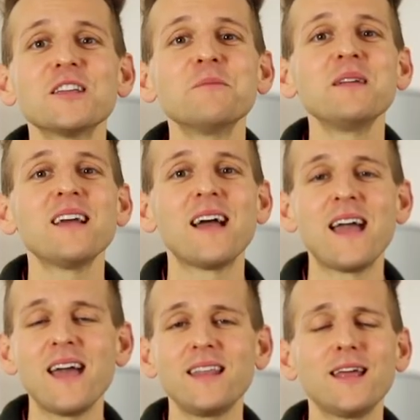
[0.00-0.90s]
gonna be a
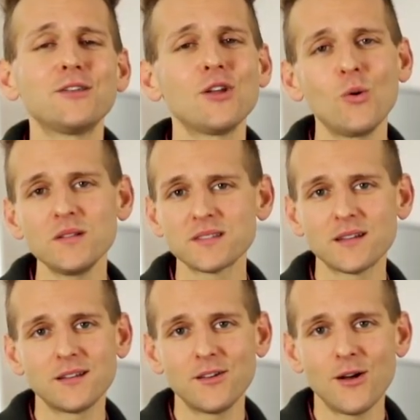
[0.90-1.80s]
hit, and no one's
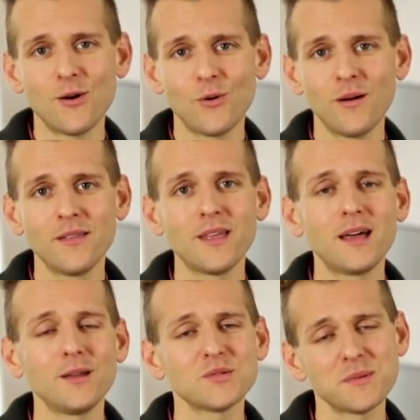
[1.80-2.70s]
gonna know
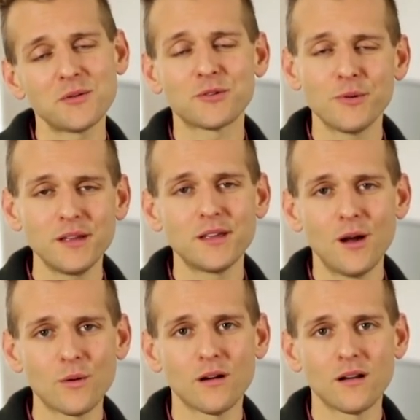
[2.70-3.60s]
that it was made with Greek
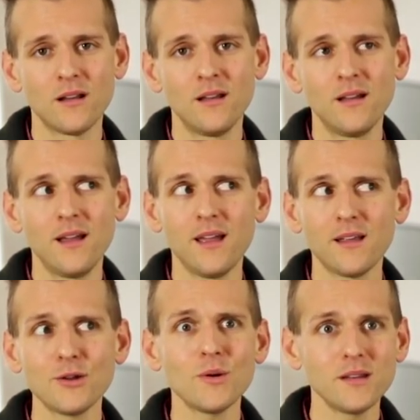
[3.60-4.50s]
yogurt.
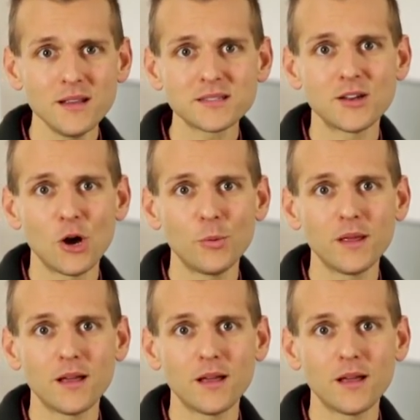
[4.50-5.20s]
And no one needs to know